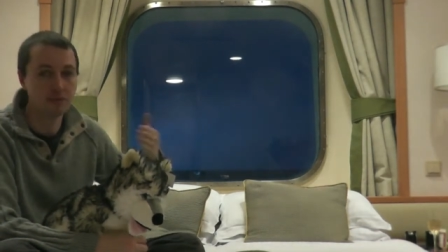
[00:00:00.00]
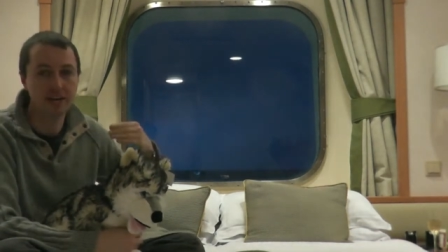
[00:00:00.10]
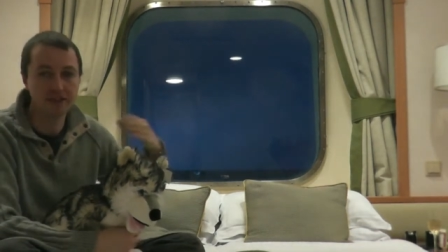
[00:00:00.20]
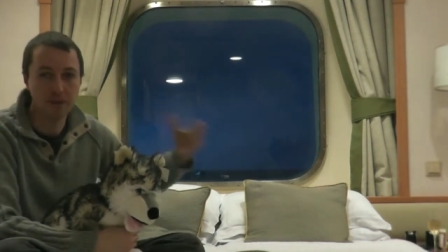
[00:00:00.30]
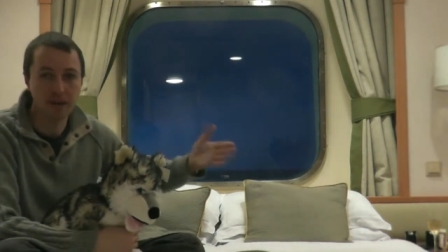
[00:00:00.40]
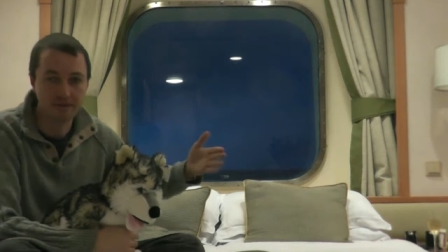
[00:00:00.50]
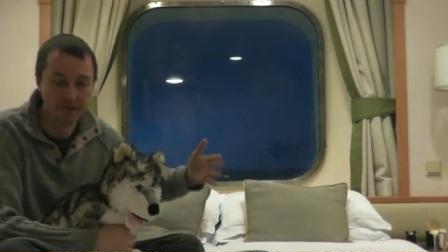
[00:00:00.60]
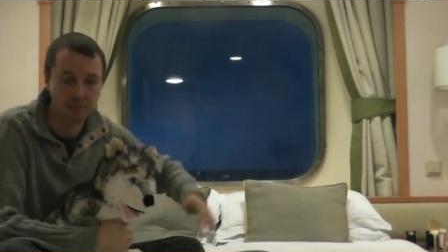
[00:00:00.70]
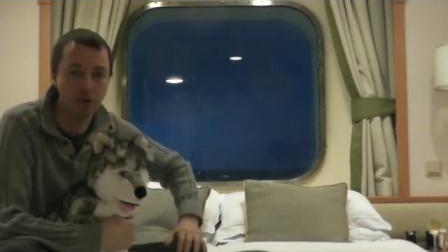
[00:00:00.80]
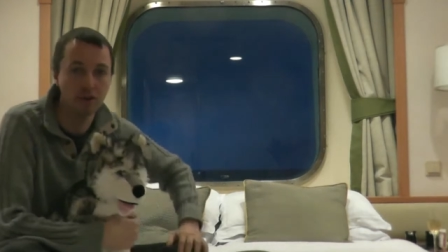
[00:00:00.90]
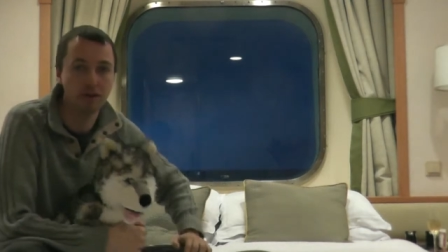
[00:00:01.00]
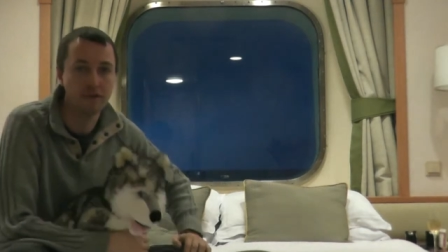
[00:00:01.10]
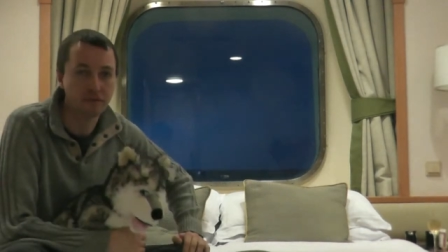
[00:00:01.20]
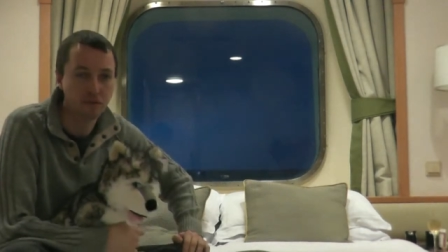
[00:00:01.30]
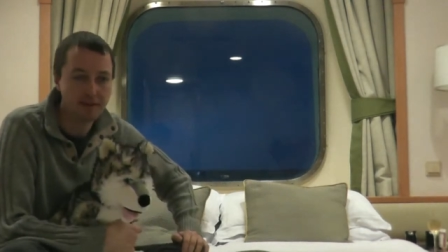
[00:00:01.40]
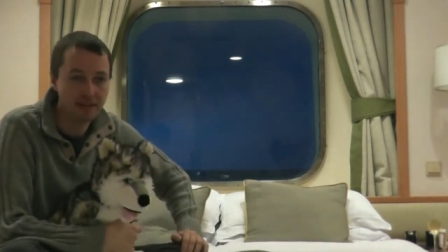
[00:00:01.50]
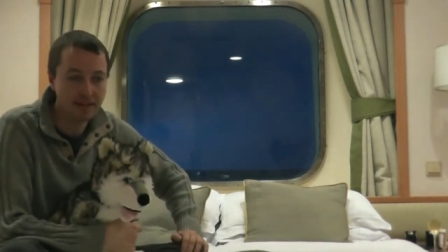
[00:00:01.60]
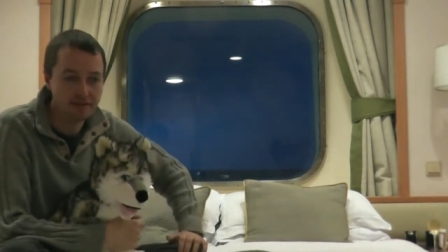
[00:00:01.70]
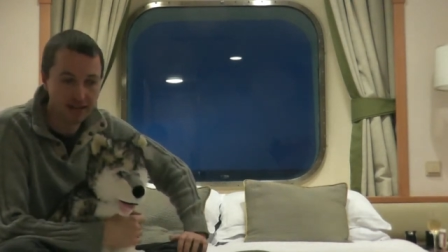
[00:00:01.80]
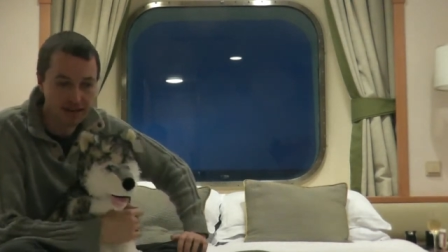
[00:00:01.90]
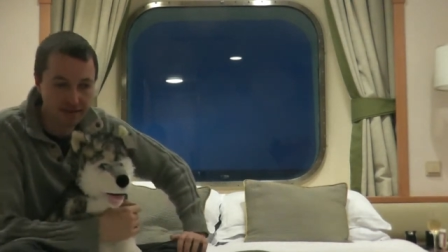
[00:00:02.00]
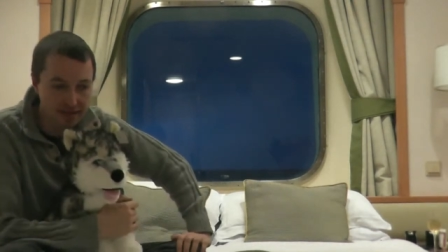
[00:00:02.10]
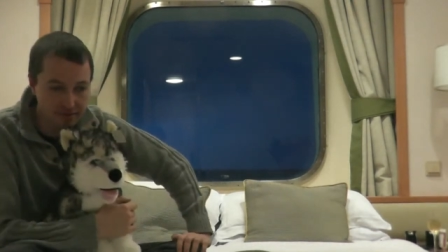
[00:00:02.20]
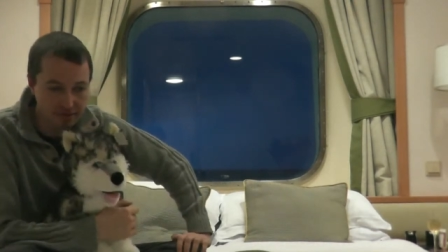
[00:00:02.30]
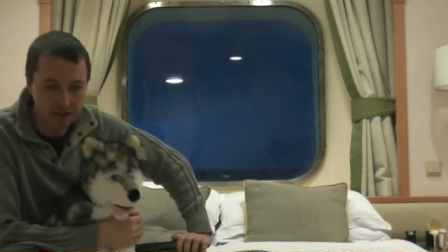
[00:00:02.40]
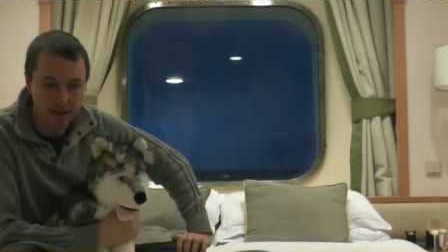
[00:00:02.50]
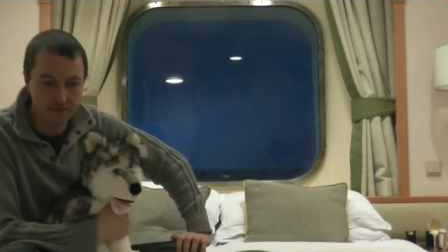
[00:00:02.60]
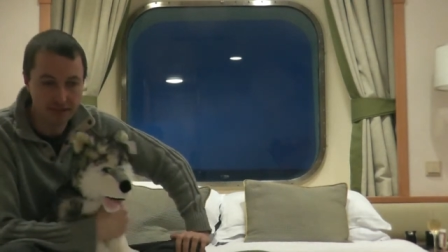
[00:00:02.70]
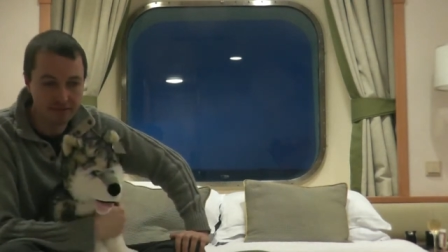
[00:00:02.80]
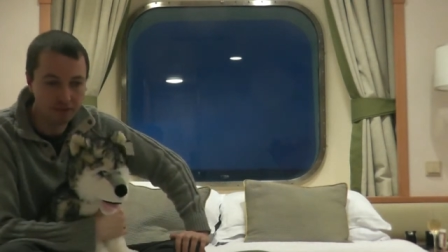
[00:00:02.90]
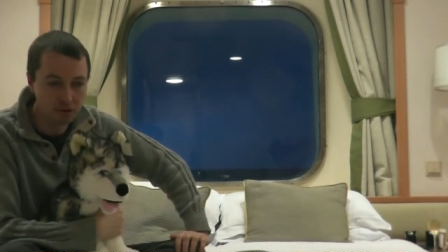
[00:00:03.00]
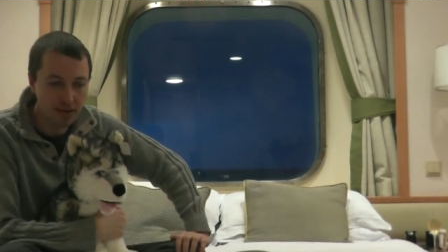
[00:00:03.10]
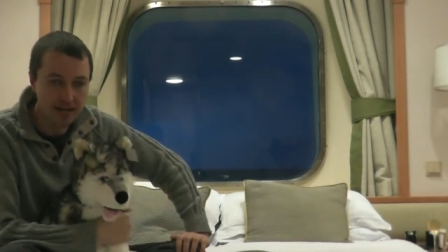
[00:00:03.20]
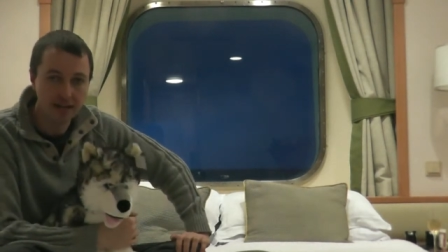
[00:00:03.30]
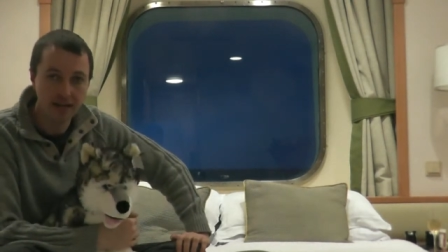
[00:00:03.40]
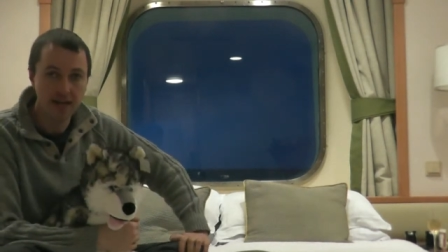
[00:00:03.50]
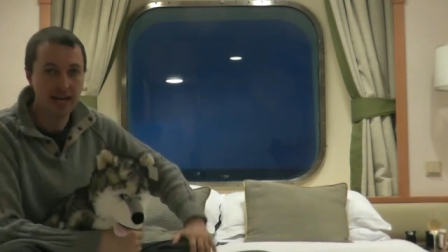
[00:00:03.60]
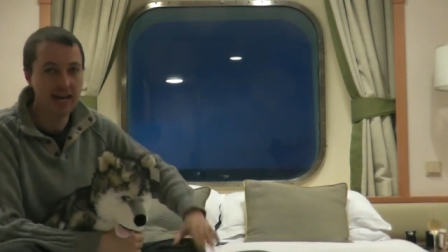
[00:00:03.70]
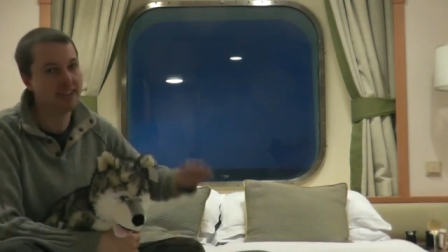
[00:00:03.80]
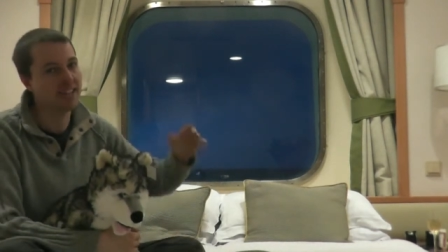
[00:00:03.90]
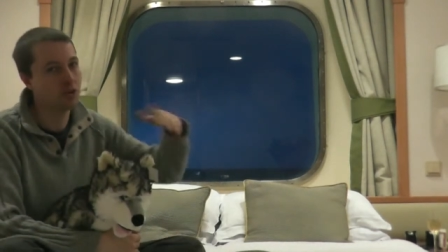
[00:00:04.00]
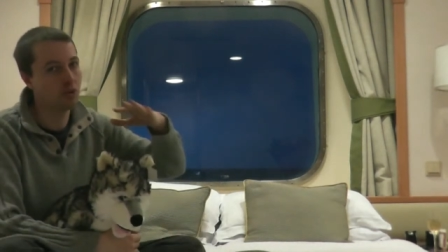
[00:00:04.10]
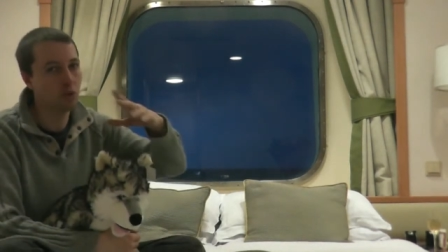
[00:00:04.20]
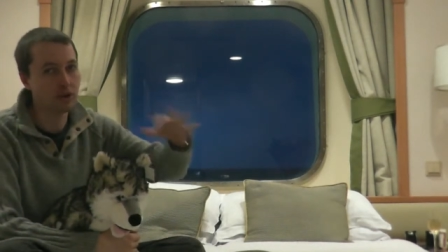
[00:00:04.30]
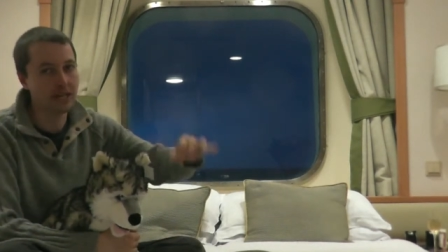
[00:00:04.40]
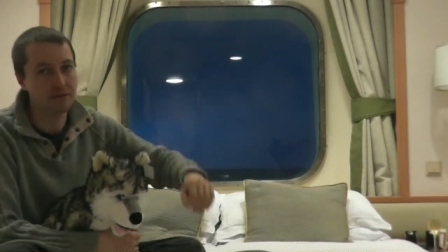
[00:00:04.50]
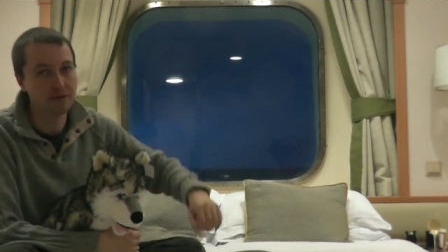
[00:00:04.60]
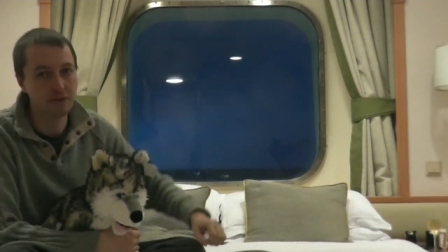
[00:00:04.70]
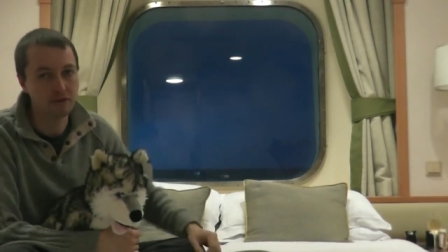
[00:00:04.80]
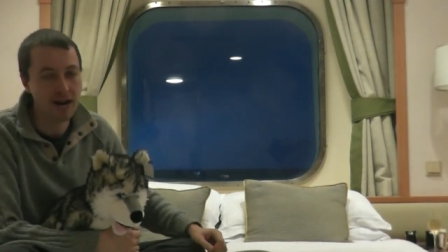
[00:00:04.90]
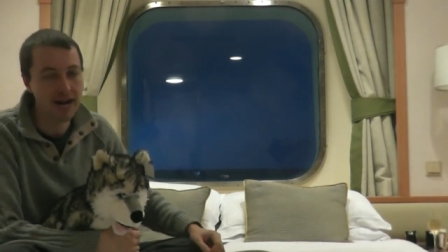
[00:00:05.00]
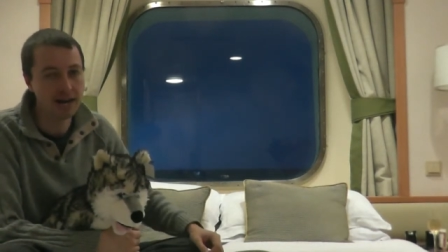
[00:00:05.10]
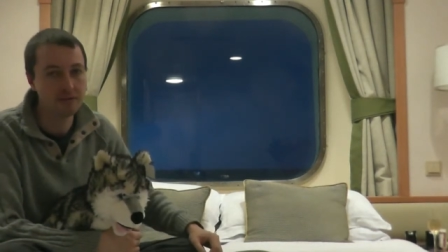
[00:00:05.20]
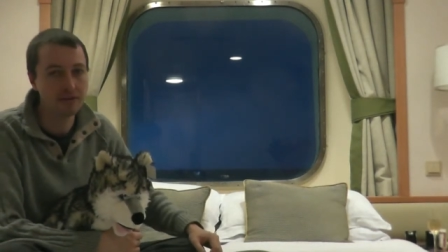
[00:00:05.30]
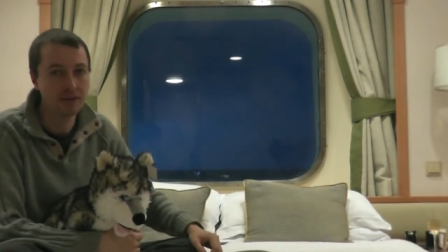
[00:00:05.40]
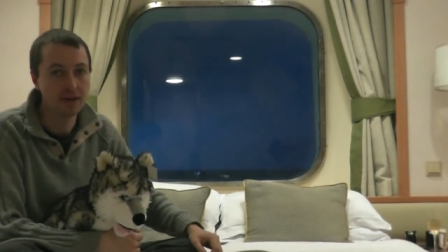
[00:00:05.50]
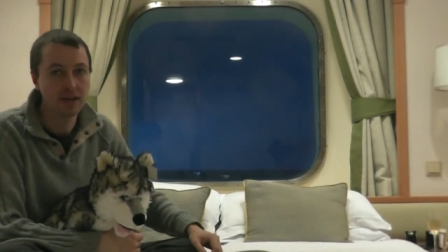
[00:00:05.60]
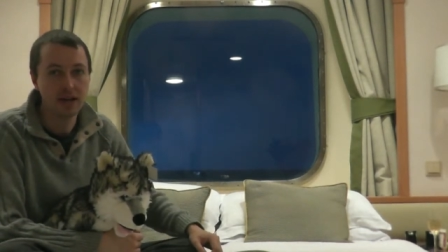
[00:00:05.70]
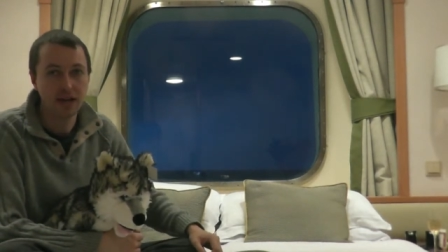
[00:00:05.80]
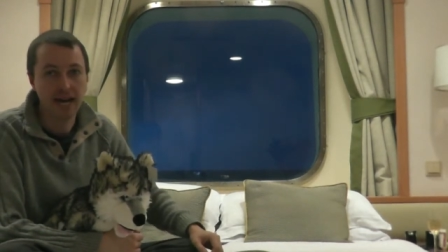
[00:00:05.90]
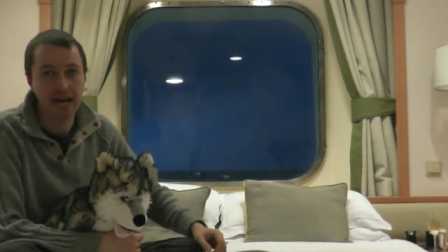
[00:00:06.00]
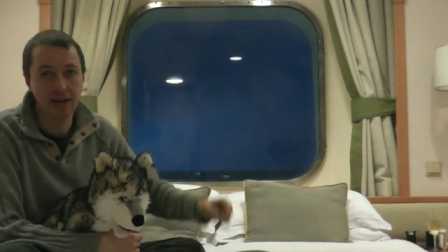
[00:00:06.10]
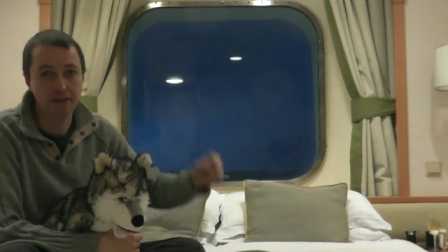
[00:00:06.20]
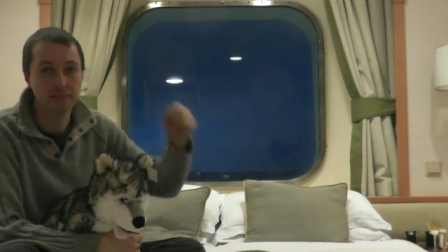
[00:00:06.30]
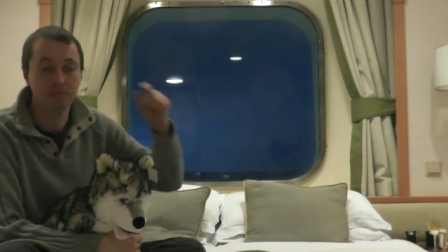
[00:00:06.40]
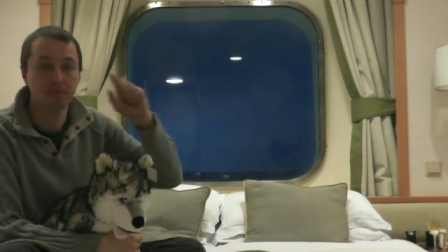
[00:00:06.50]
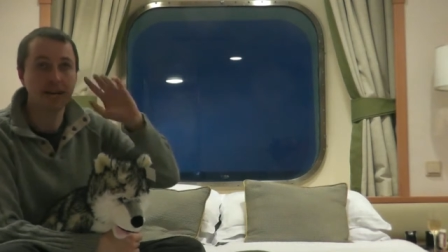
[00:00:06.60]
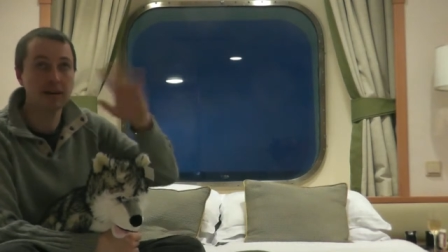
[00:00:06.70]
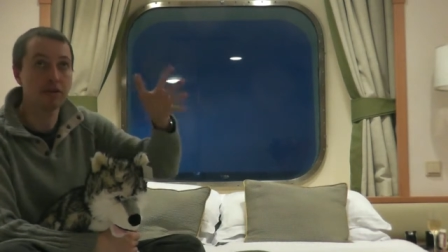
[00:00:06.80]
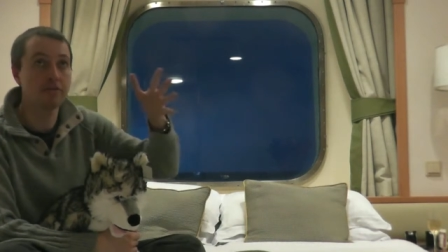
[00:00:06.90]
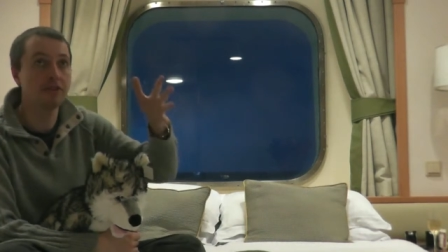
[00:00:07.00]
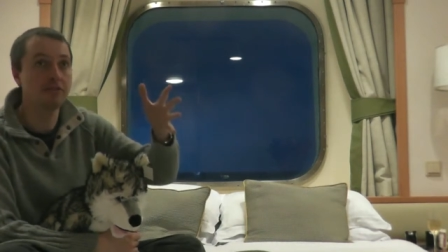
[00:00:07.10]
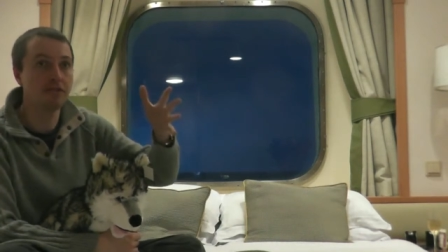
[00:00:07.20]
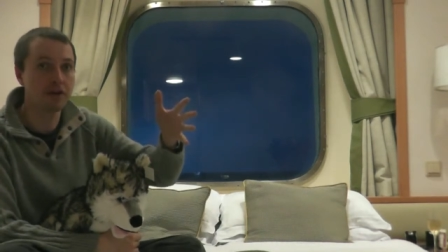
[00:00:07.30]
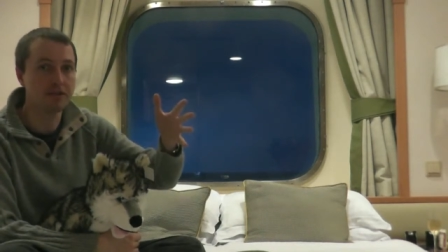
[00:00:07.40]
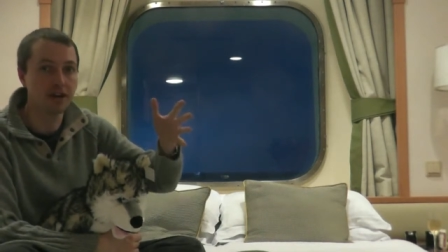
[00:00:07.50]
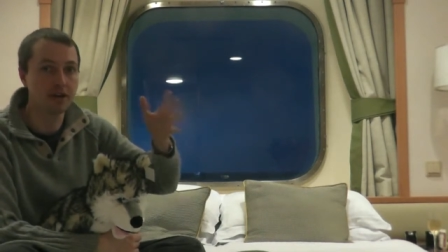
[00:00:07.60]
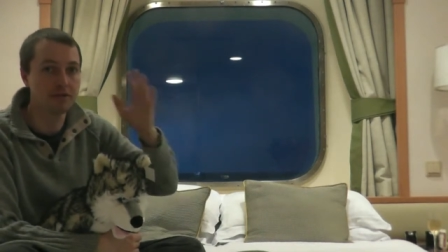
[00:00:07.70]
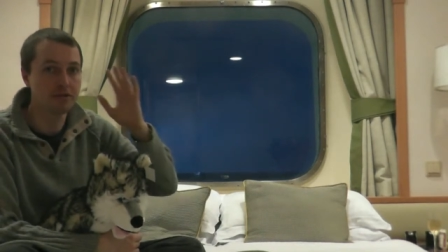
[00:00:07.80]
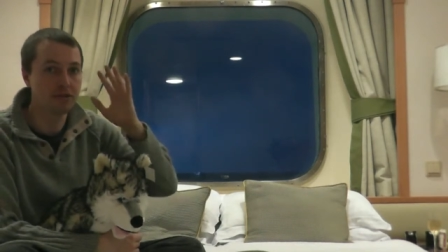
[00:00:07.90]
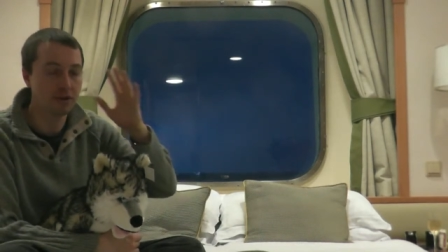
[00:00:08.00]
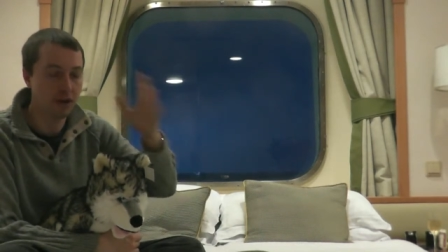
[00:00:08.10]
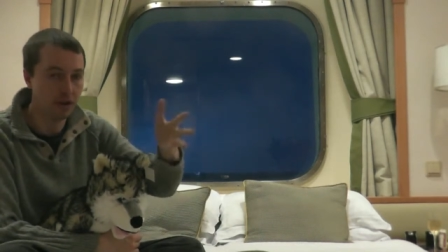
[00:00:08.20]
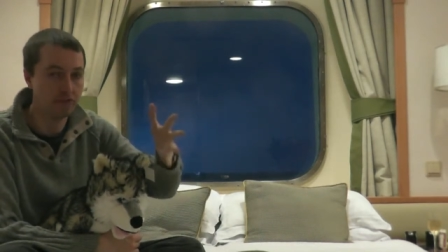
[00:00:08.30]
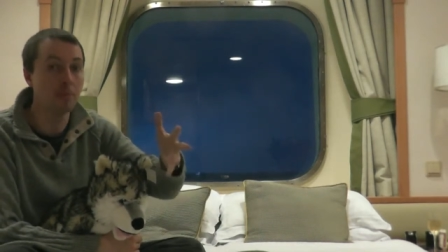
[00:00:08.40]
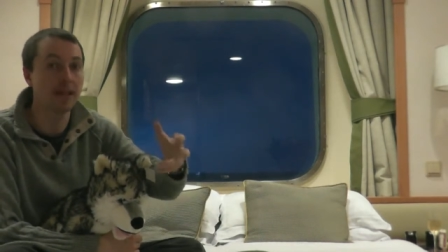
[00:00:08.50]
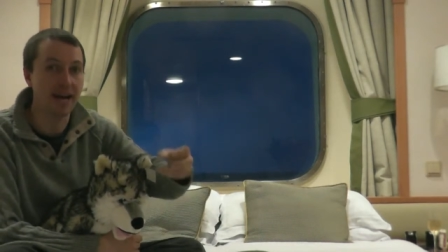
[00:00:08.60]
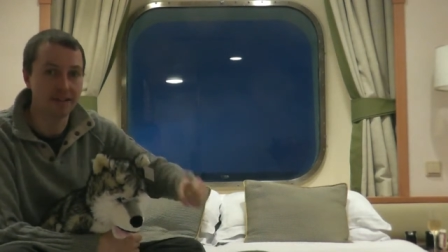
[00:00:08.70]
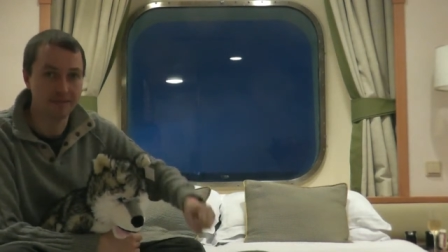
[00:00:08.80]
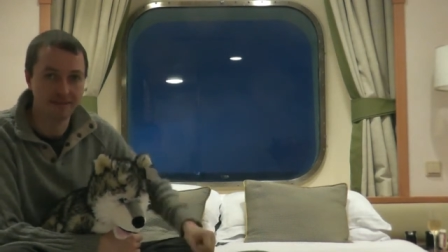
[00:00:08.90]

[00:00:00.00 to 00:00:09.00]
We actually went to the port of Kristiansand in South Norway, had a little walking tour around, and here are a few photos from that.